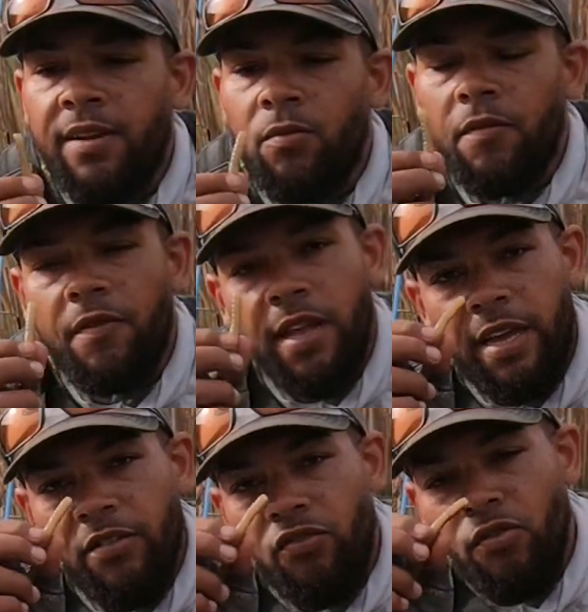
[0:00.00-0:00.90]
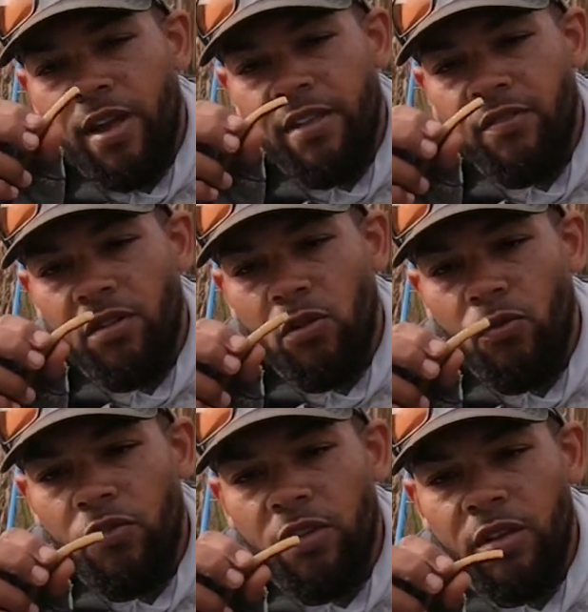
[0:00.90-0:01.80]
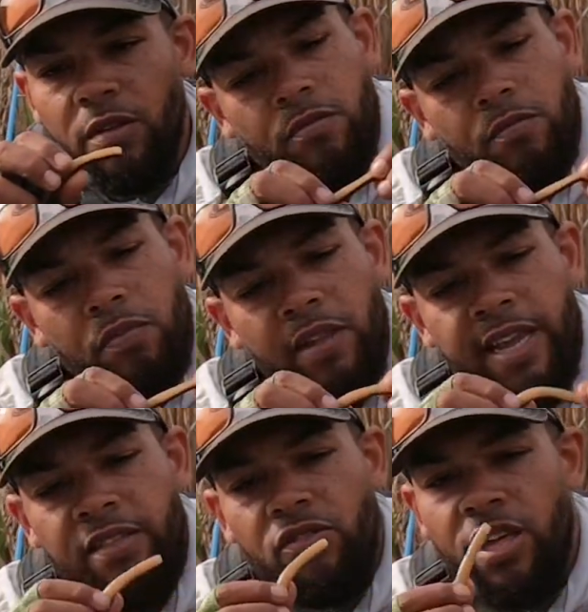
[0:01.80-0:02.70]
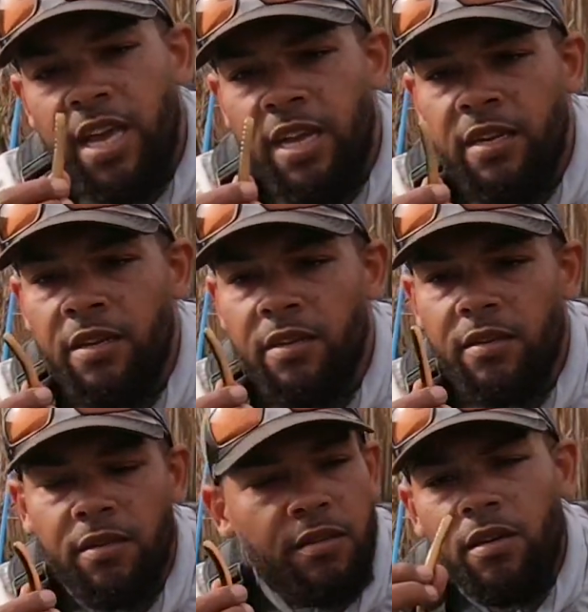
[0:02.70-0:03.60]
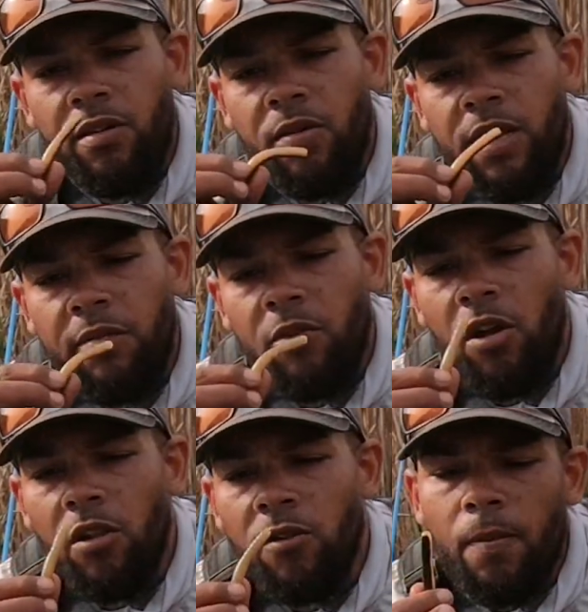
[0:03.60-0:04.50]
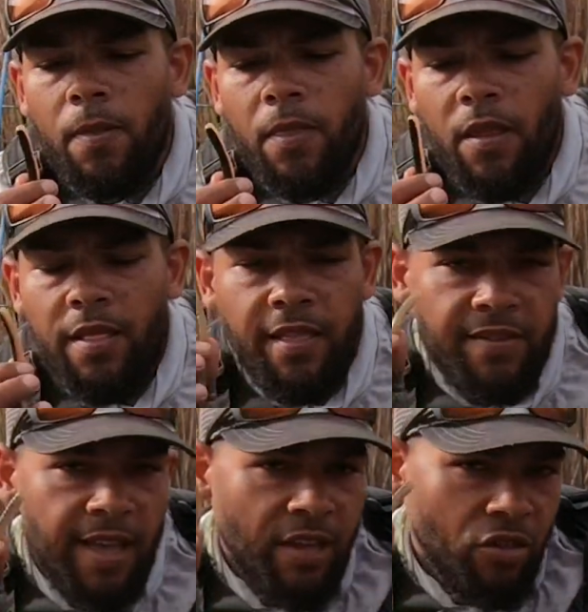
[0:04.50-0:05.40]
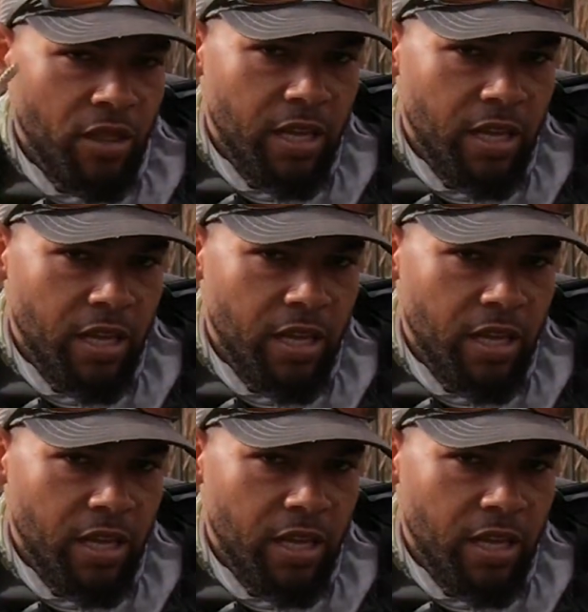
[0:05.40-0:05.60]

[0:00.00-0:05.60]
with like a translucent plain Jane cream color. And this actually